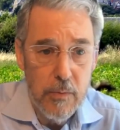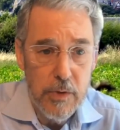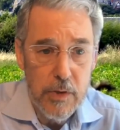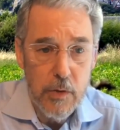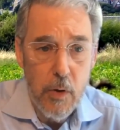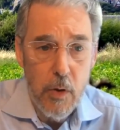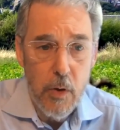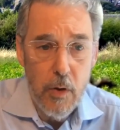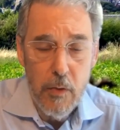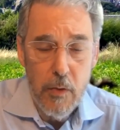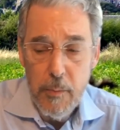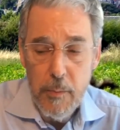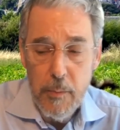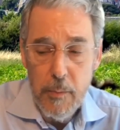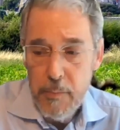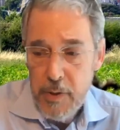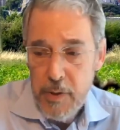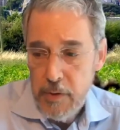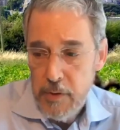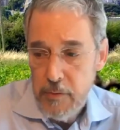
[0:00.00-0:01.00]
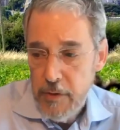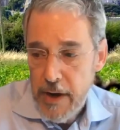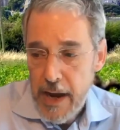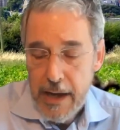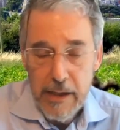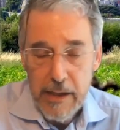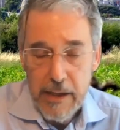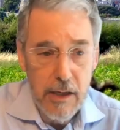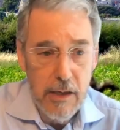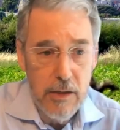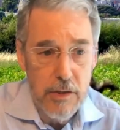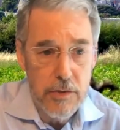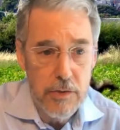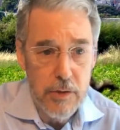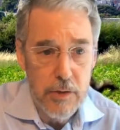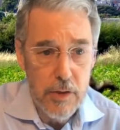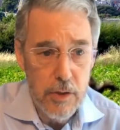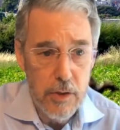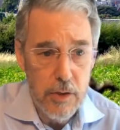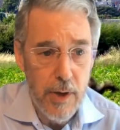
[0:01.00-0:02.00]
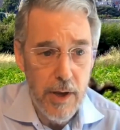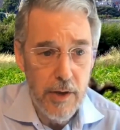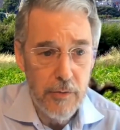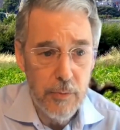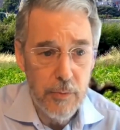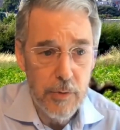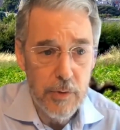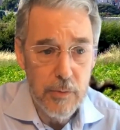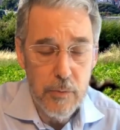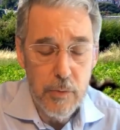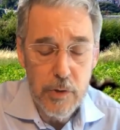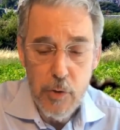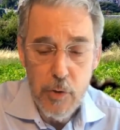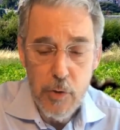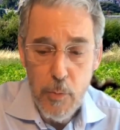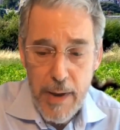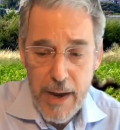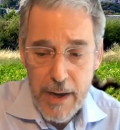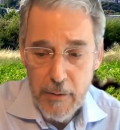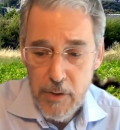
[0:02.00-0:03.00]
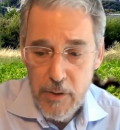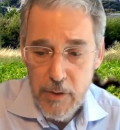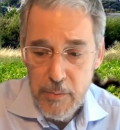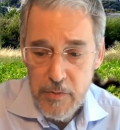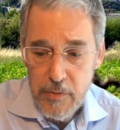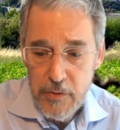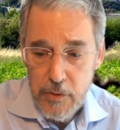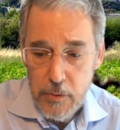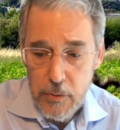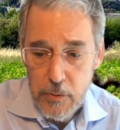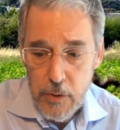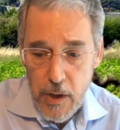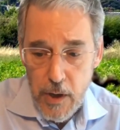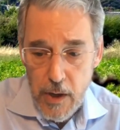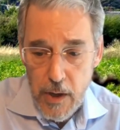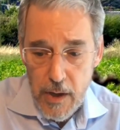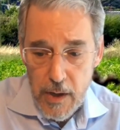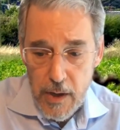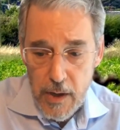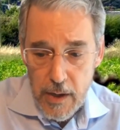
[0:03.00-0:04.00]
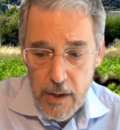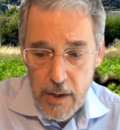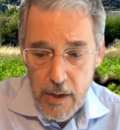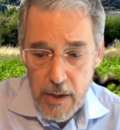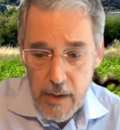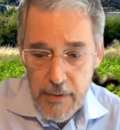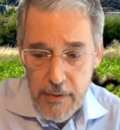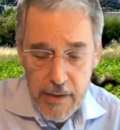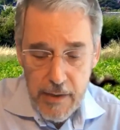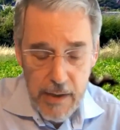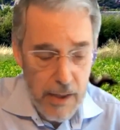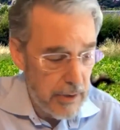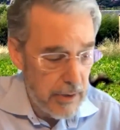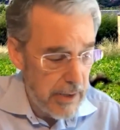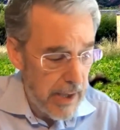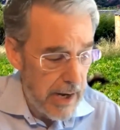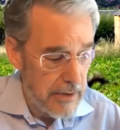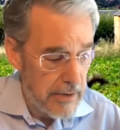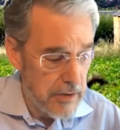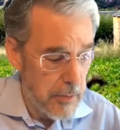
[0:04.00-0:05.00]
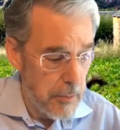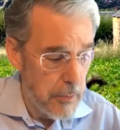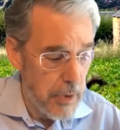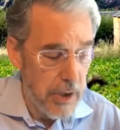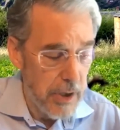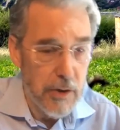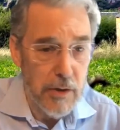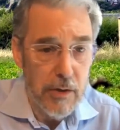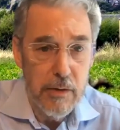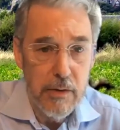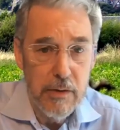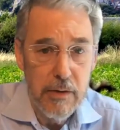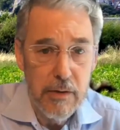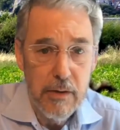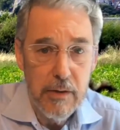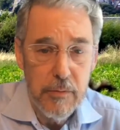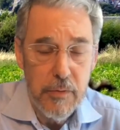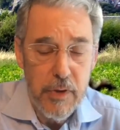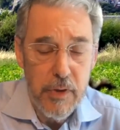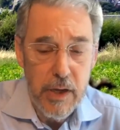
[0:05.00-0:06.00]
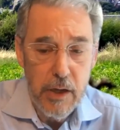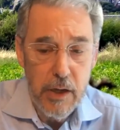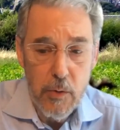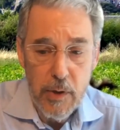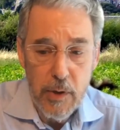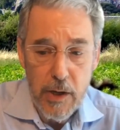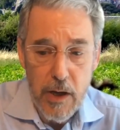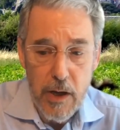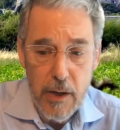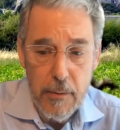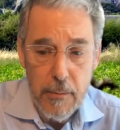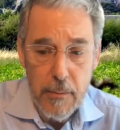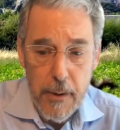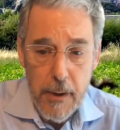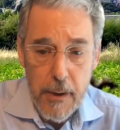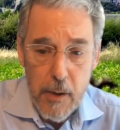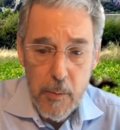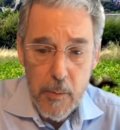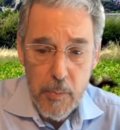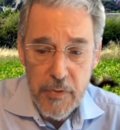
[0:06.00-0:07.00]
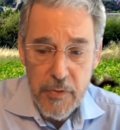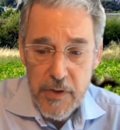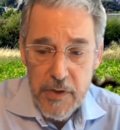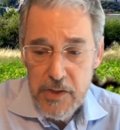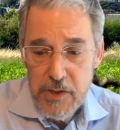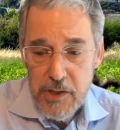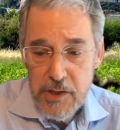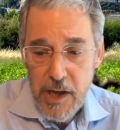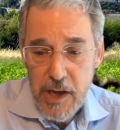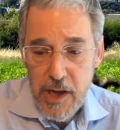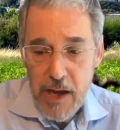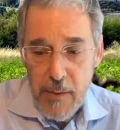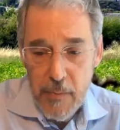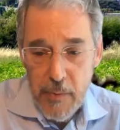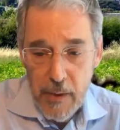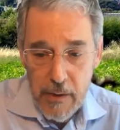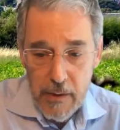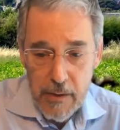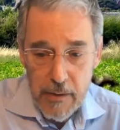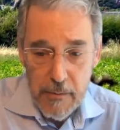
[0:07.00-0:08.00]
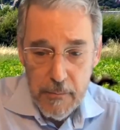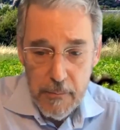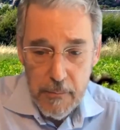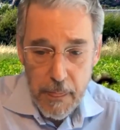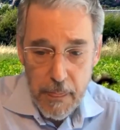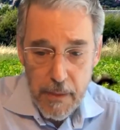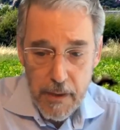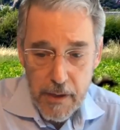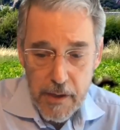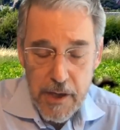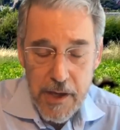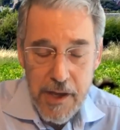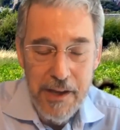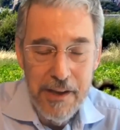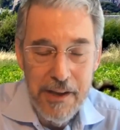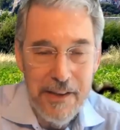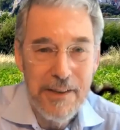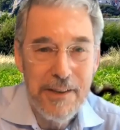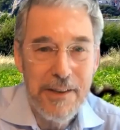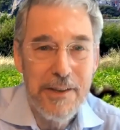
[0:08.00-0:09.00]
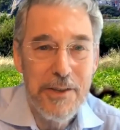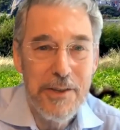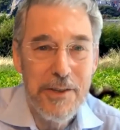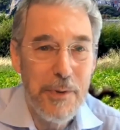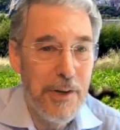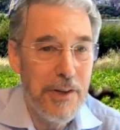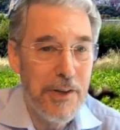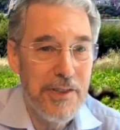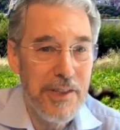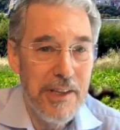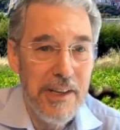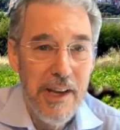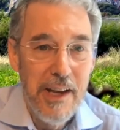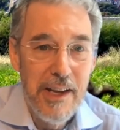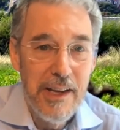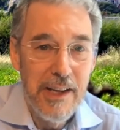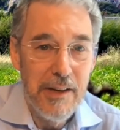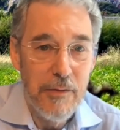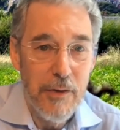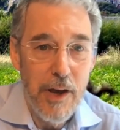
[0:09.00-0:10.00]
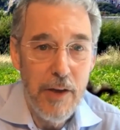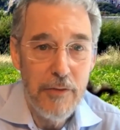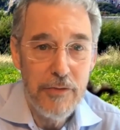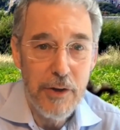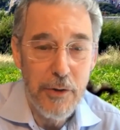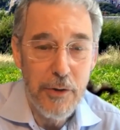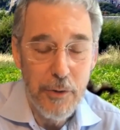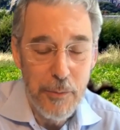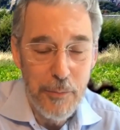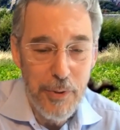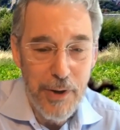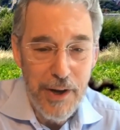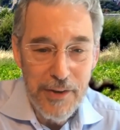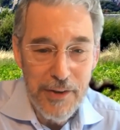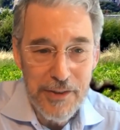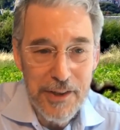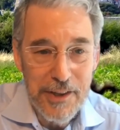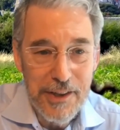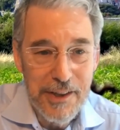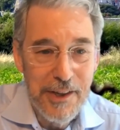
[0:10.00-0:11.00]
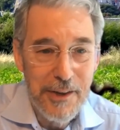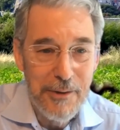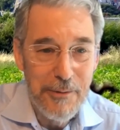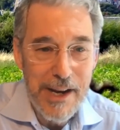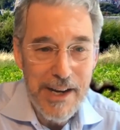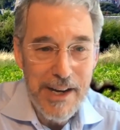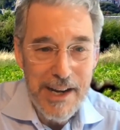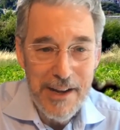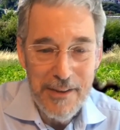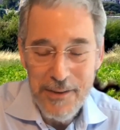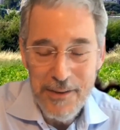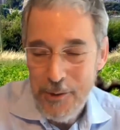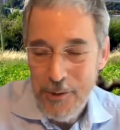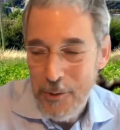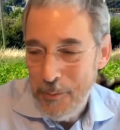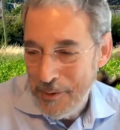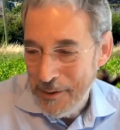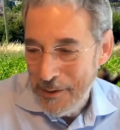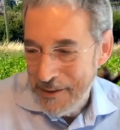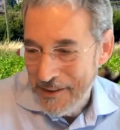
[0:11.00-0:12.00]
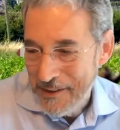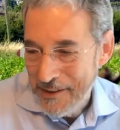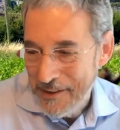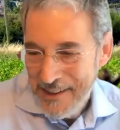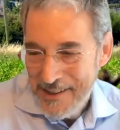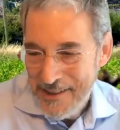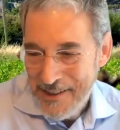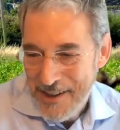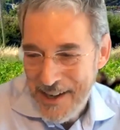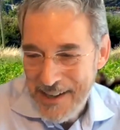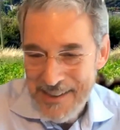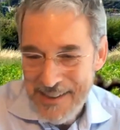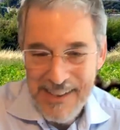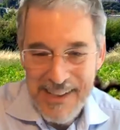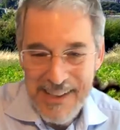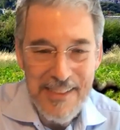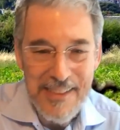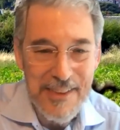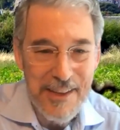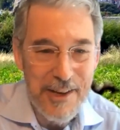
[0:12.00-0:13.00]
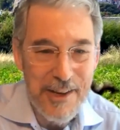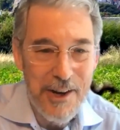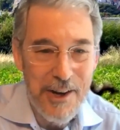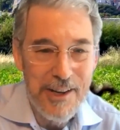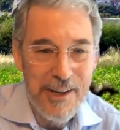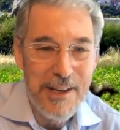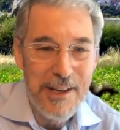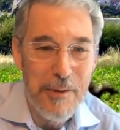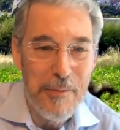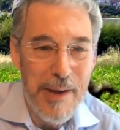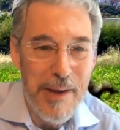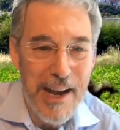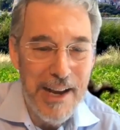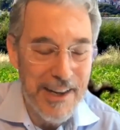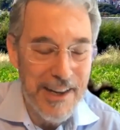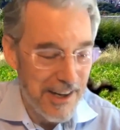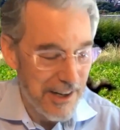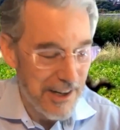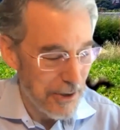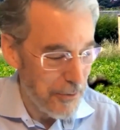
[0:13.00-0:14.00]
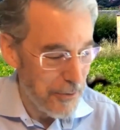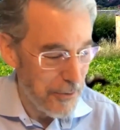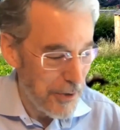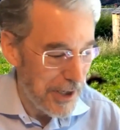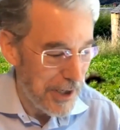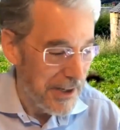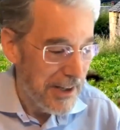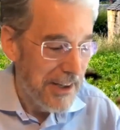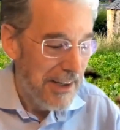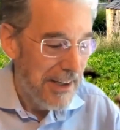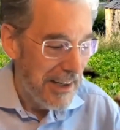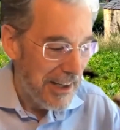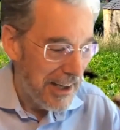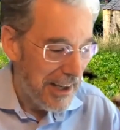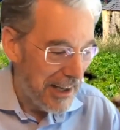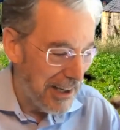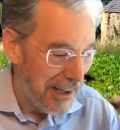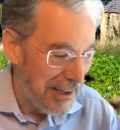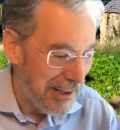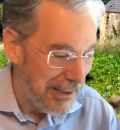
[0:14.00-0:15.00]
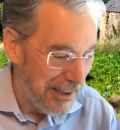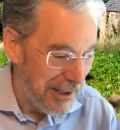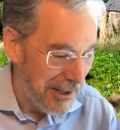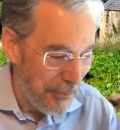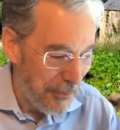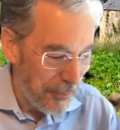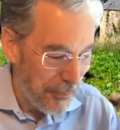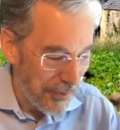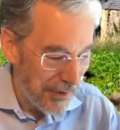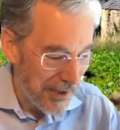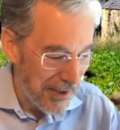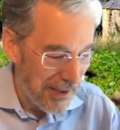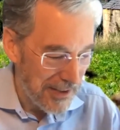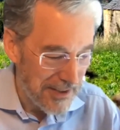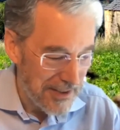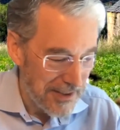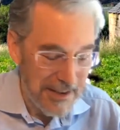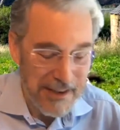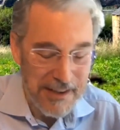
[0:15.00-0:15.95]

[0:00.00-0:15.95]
all the people in the fracking industry in the US would go bankrupt. So I think that has a bigger thing going on. But this time, the conspiracy involves our own president right out in the open, trying to get the cartel back on its feet. And it's